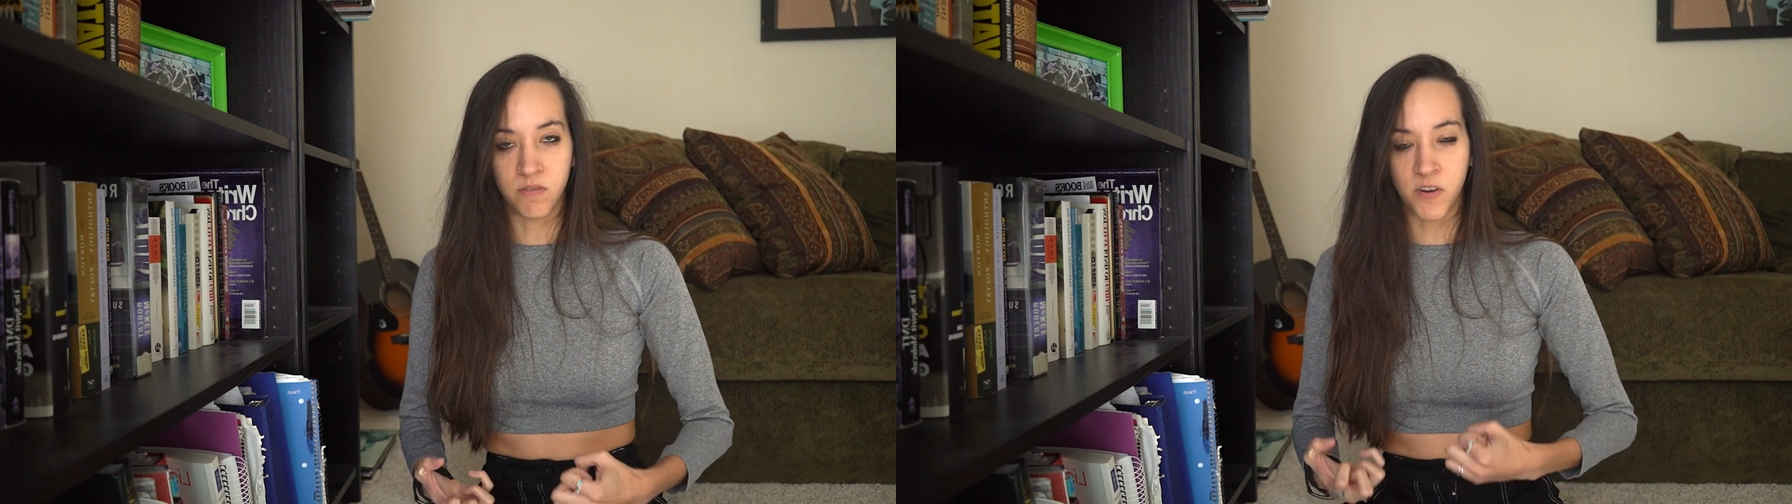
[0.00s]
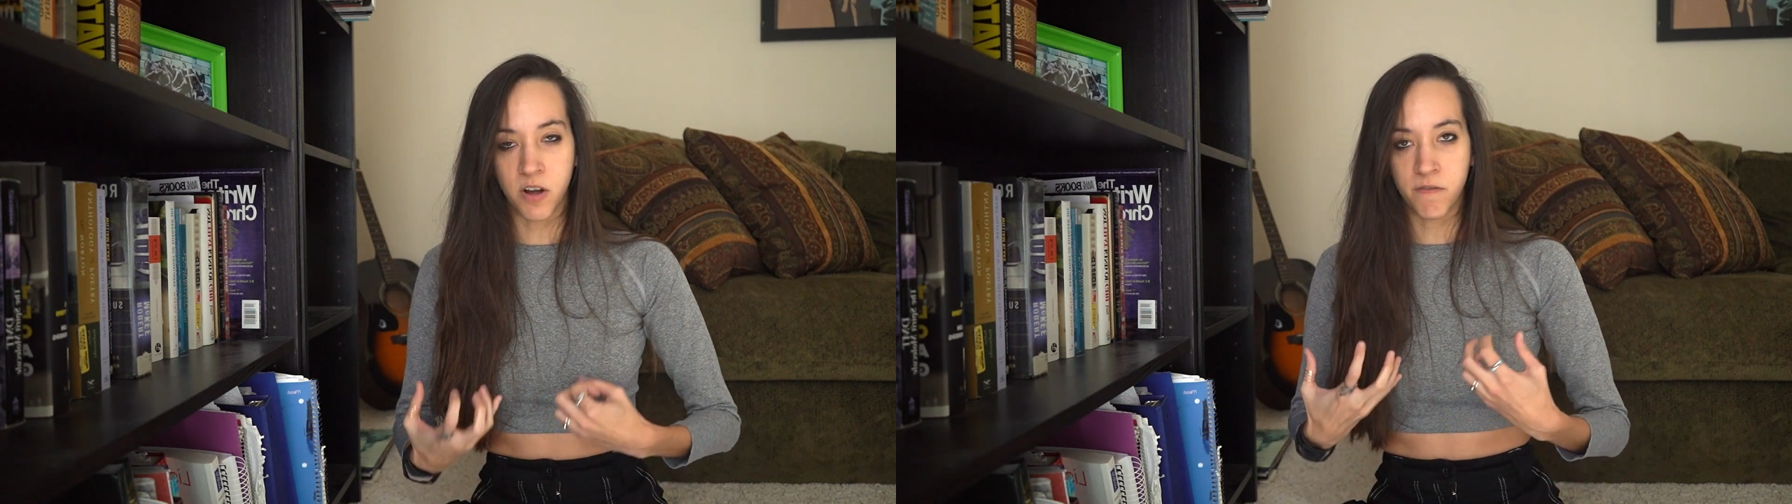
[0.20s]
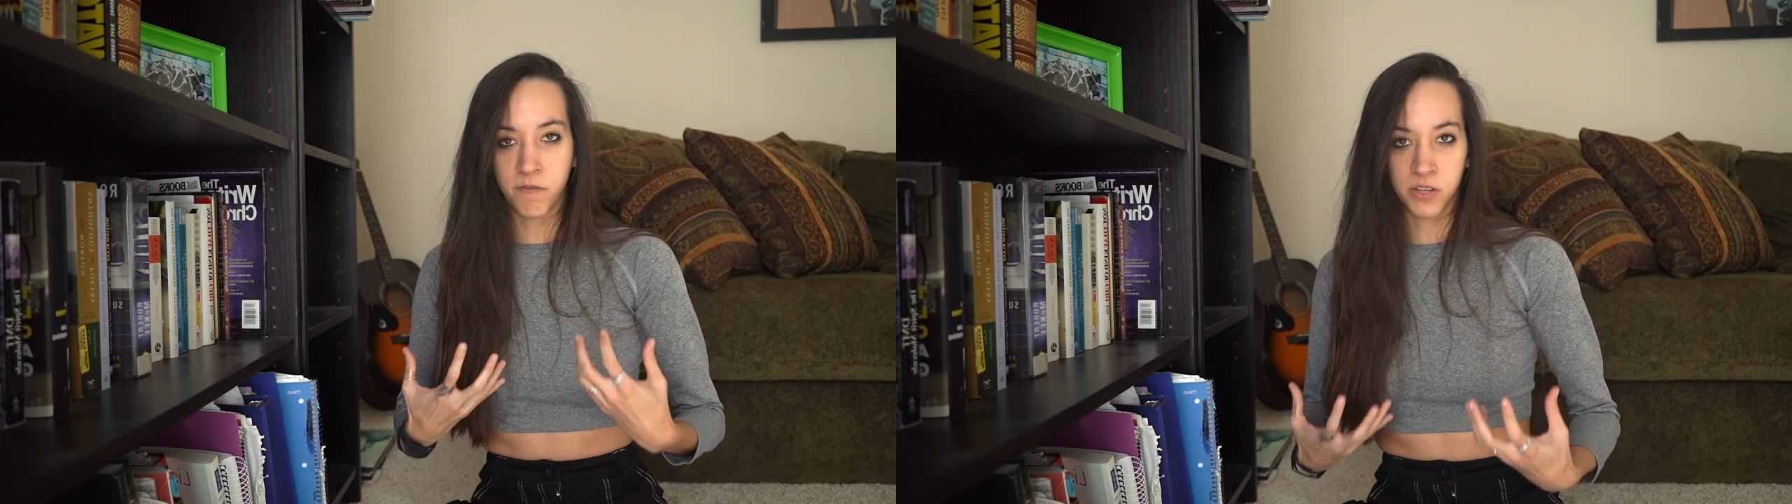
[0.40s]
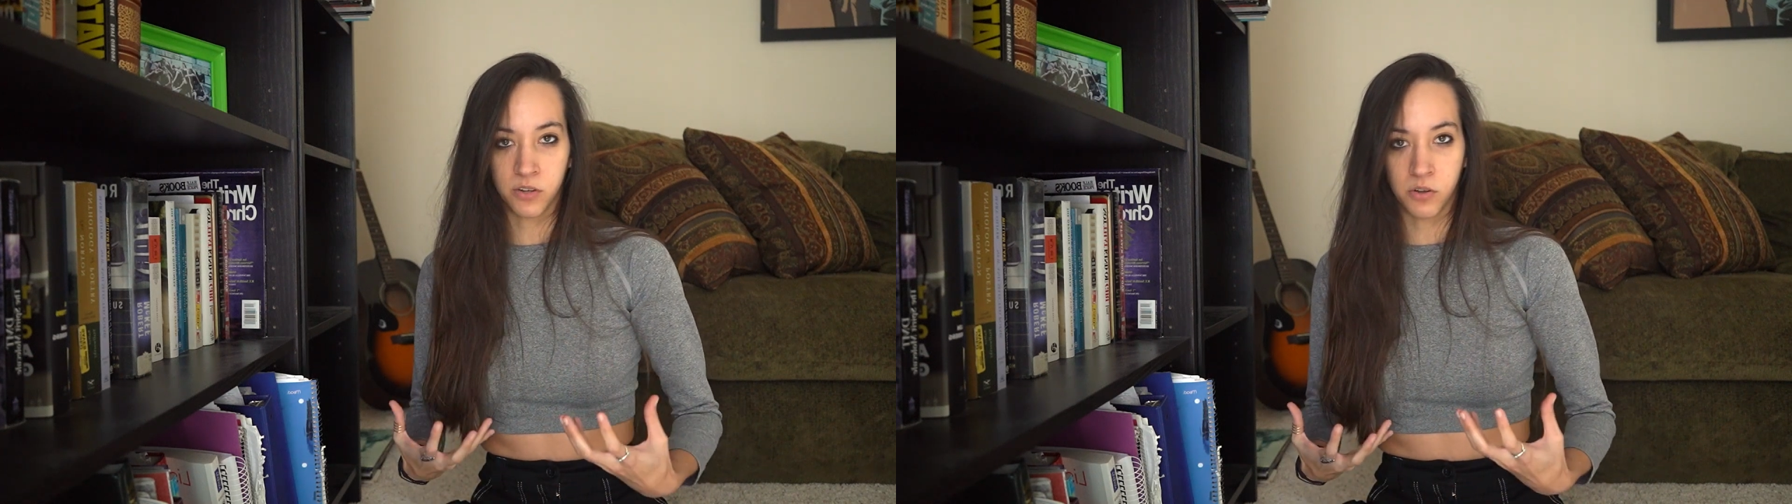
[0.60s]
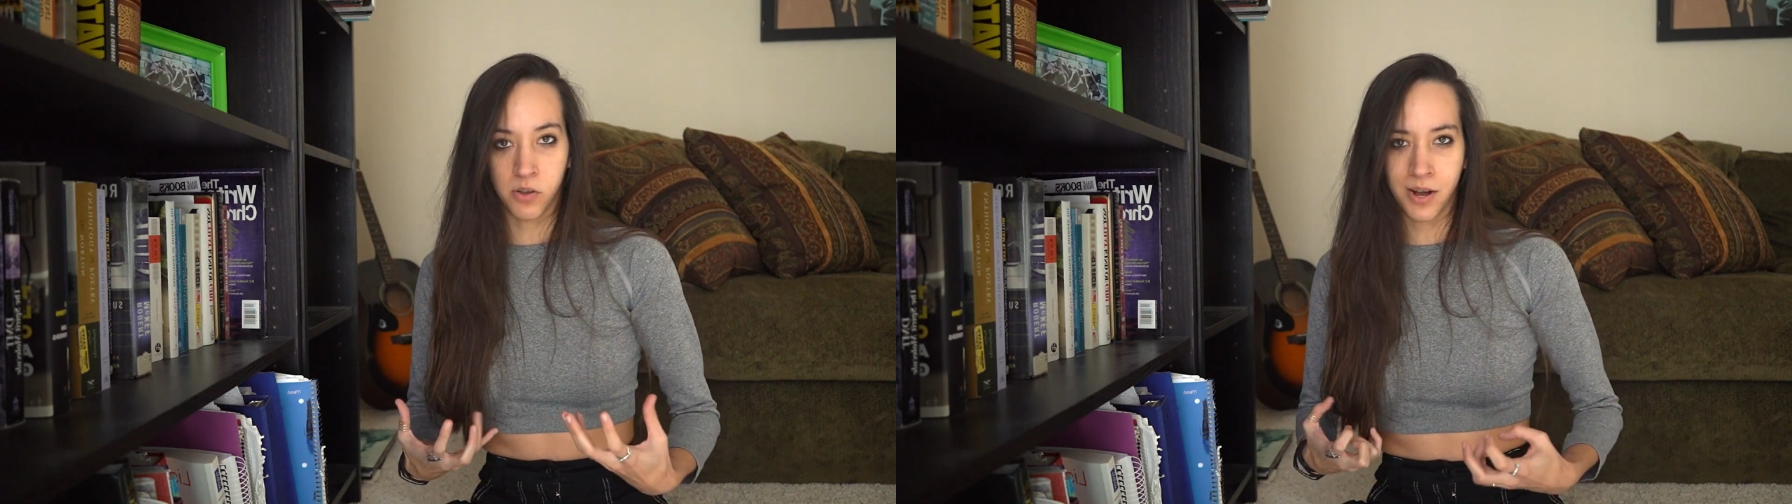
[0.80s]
and very physical,